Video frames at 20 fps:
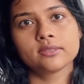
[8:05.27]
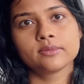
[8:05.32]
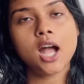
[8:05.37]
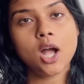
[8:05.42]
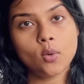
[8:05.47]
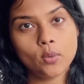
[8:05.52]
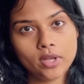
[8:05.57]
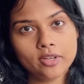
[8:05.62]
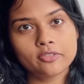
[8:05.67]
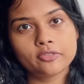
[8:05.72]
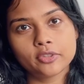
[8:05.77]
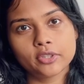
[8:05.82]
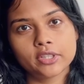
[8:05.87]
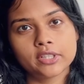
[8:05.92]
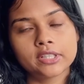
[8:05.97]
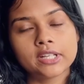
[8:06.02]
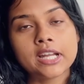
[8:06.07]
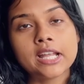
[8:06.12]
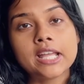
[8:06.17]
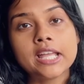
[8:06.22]

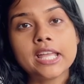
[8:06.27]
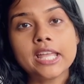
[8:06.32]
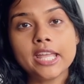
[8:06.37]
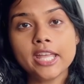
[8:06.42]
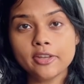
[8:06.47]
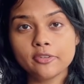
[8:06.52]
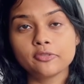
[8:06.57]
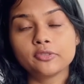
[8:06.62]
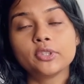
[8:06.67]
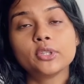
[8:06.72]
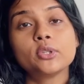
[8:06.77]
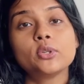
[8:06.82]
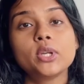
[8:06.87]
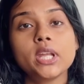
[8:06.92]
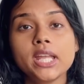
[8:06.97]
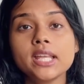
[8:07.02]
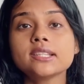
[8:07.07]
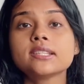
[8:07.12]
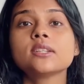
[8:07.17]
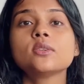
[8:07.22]
However, if the
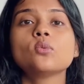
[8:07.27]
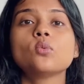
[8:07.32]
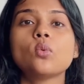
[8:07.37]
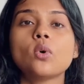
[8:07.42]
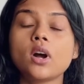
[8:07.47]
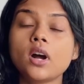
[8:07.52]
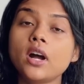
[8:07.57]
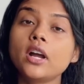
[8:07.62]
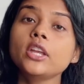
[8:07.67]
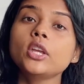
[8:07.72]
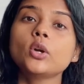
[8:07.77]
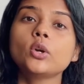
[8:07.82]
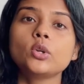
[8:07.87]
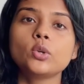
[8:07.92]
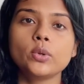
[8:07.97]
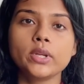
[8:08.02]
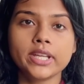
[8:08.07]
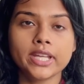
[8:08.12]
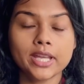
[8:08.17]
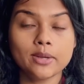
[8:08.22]
reason why you're
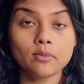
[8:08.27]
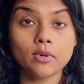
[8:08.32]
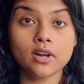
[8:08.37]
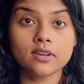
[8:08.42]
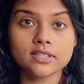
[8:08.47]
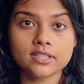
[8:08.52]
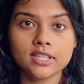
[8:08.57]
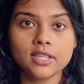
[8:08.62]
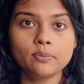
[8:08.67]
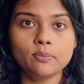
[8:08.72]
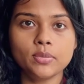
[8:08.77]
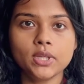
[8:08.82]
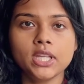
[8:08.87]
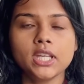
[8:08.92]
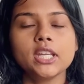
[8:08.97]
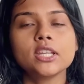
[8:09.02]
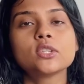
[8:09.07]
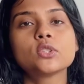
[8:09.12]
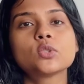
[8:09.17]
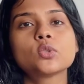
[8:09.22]
doing MRCP
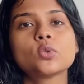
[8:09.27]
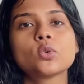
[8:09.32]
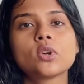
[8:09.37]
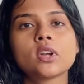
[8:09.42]
is to